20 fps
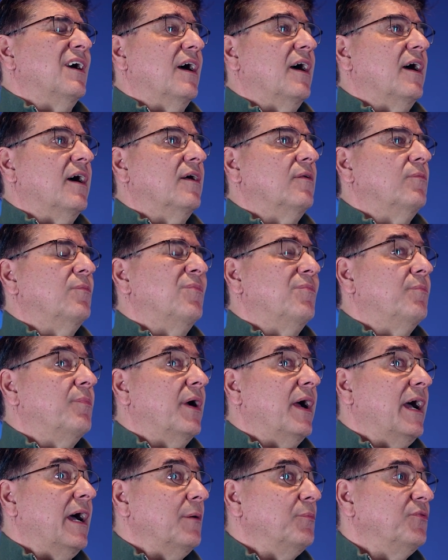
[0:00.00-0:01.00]
and
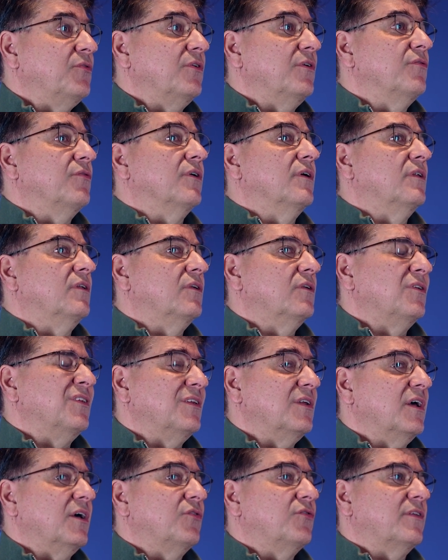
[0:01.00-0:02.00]
perhaps
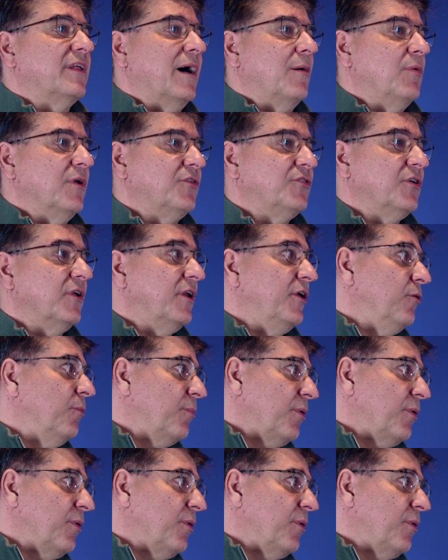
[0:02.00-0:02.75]
even establishing new